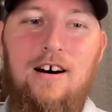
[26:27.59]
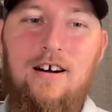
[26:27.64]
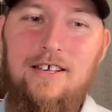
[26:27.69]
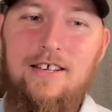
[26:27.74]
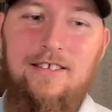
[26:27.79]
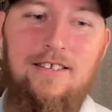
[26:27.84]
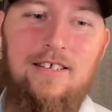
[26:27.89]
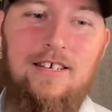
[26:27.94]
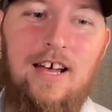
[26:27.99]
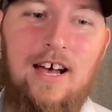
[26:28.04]

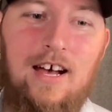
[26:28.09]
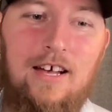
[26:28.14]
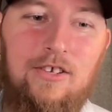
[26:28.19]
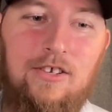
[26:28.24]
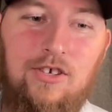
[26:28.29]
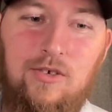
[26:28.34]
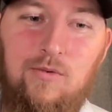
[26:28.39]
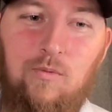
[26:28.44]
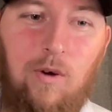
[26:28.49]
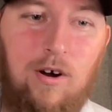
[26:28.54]
honestly,
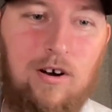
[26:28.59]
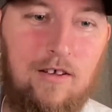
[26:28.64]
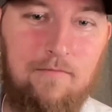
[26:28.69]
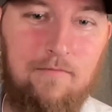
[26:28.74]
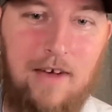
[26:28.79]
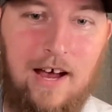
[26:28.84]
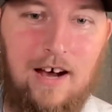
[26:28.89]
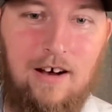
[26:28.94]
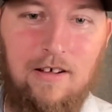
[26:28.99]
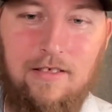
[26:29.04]
just word
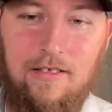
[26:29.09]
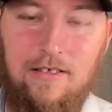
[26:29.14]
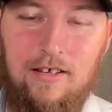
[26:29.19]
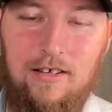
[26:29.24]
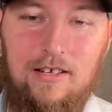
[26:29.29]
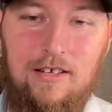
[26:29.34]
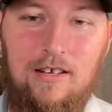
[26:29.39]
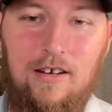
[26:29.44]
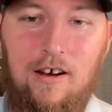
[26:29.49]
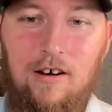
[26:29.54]
of mouth.
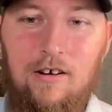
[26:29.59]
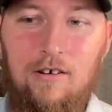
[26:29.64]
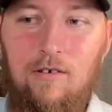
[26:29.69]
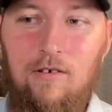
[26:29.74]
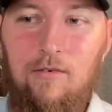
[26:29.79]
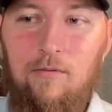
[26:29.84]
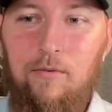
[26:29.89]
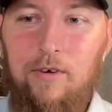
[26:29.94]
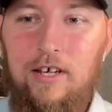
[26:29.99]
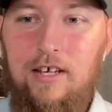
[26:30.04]

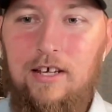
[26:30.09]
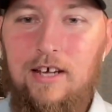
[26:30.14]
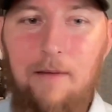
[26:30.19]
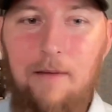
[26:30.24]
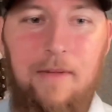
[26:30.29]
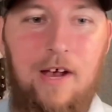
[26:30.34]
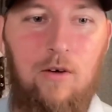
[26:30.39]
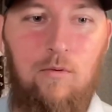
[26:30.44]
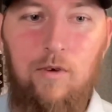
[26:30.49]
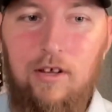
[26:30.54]

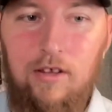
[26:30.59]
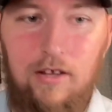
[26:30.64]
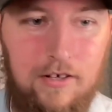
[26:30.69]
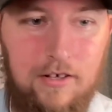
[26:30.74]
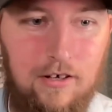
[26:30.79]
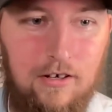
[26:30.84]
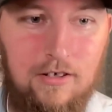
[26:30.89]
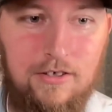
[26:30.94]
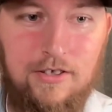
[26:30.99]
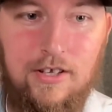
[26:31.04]
I met
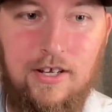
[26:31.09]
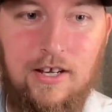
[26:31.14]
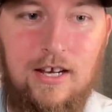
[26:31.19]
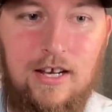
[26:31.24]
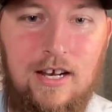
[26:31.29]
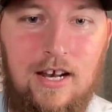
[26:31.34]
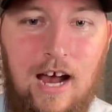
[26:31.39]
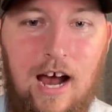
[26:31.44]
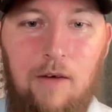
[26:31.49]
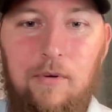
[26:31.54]
realtors.
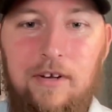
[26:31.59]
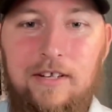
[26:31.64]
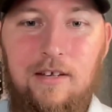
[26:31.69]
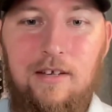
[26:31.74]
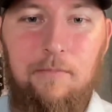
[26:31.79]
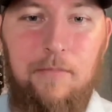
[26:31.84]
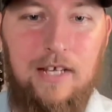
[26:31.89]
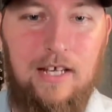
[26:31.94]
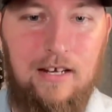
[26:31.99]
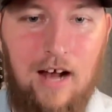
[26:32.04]
I
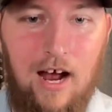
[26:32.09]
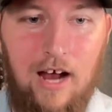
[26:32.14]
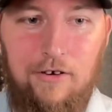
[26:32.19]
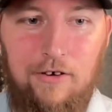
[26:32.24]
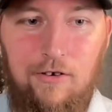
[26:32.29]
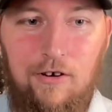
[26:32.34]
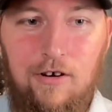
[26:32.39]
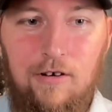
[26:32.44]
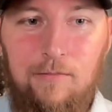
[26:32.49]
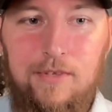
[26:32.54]
went to
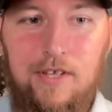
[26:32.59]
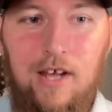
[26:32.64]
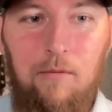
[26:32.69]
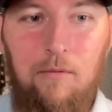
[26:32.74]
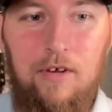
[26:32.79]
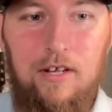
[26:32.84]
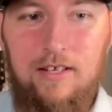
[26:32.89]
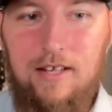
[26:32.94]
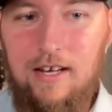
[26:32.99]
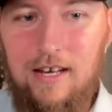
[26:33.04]
BNI groups.
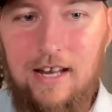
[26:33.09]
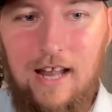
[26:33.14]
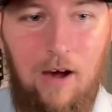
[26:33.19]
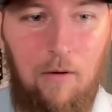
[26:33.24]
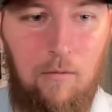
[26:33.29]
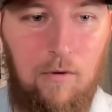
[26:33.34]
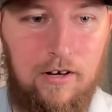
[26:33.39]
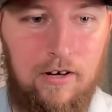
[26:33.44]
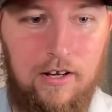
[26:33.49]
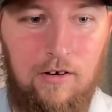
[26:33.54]
I went to
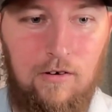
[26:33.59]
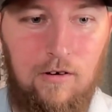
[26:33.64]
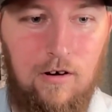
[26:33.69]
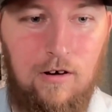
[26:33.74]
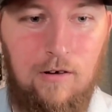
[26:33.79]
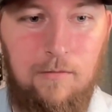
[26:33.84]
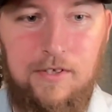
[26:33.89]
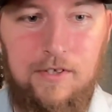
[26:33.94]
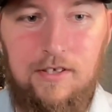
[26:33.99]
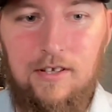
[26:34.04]
networking
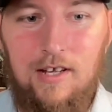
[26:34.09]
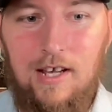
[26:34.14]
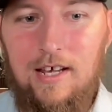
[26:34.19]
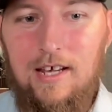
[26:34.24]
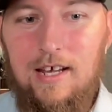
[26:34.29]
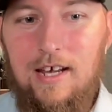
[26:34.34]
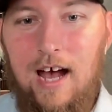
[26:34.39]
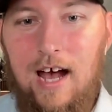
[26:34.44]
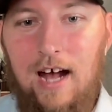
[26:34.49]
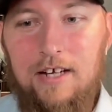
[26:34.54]
groups.
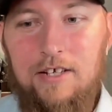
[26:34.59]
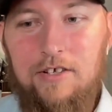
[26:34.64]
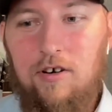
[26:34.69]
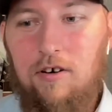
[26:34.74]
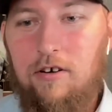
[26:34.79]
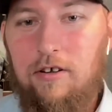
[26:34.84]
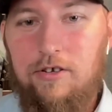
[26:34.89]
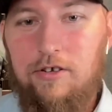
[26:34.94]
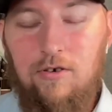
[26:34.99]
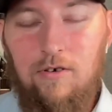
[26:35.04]
I
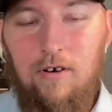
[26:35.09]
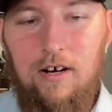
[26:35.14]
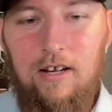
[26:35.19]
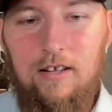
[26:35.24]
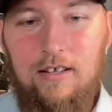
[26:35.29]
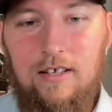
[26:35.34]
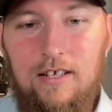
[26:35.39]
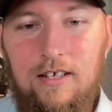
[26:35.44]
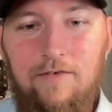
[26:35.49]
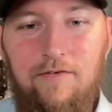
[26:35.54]
started
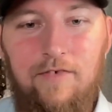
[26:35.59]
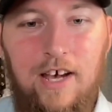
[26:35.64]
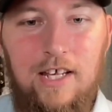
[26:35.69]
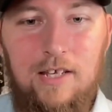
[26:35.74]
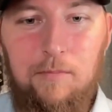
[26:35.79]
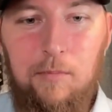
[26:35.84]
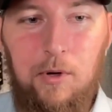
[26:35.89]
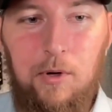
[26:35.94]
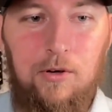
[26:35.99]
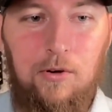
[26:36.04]
joining these
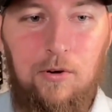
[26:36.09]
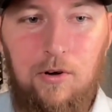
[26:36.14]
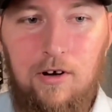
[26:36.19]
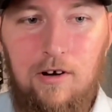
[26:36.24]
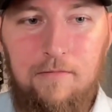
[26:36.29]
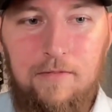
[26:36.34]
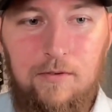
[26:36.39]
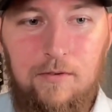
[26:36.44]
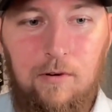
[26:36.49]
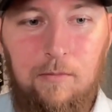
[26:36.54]
Facebook
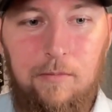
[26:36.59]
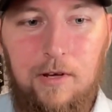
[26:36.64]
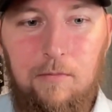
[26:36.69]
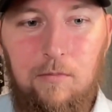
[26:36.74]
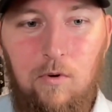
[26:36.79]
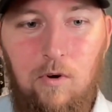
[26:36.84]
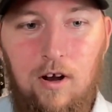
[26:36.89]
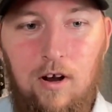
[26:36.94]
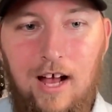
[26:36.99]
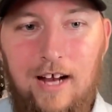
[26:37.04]
groups where
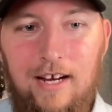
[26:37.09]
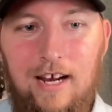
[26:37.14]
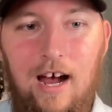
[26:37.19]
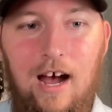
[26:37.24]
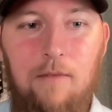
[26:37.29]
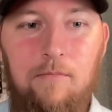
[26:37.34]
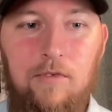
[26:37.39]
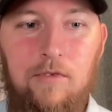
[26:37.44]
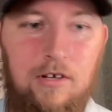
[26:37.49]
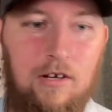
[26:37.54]
people were like,
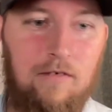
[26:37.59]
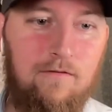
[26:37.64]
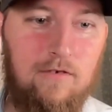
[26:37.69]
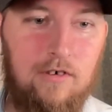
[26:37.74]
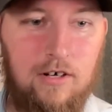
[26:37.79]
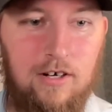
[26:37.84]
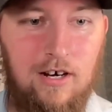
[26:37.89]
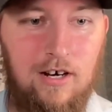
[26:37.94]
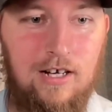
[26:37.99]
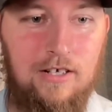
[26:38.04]
I'm looking
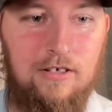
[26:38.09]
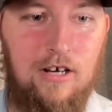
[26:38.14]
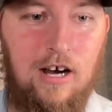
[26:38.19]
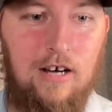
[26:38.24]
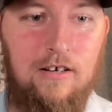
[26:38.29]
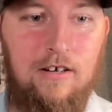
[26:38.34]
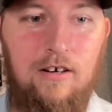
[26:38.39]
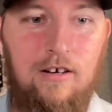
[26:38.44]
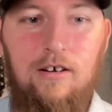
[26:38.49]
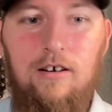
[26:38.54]
for a
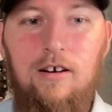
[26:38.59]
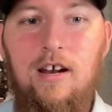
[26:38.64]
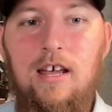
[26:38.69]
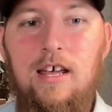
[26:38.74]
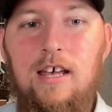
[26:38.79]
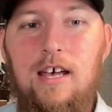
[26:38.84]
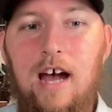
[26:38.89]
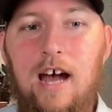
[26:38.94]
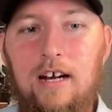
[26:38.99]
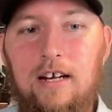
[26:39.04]
contractor.
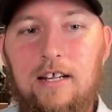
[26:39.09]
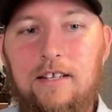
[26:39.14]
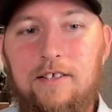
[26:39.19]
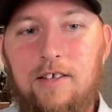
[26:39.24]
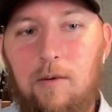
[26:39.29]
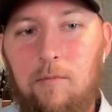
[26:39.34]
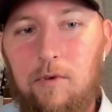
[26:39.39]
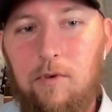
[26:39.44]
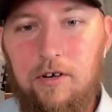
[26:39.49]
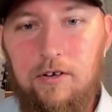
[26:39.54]
I
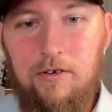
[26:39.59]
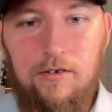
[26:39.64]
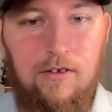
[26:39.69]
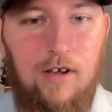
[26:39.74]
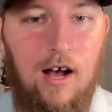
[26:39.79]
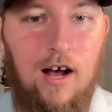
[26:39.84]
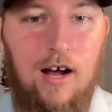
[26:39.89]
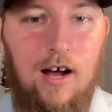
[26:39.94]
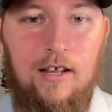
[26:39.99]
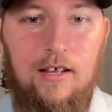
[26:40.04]
need someone
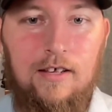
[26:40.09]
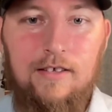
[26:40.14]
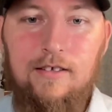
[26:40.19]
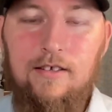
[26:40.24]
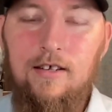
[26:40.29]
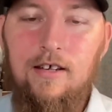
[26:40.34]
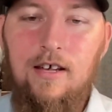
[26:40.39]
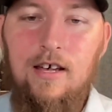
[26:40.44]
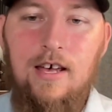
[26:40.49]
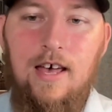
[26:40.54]
who's
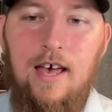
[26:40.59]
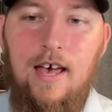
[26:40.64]
honest.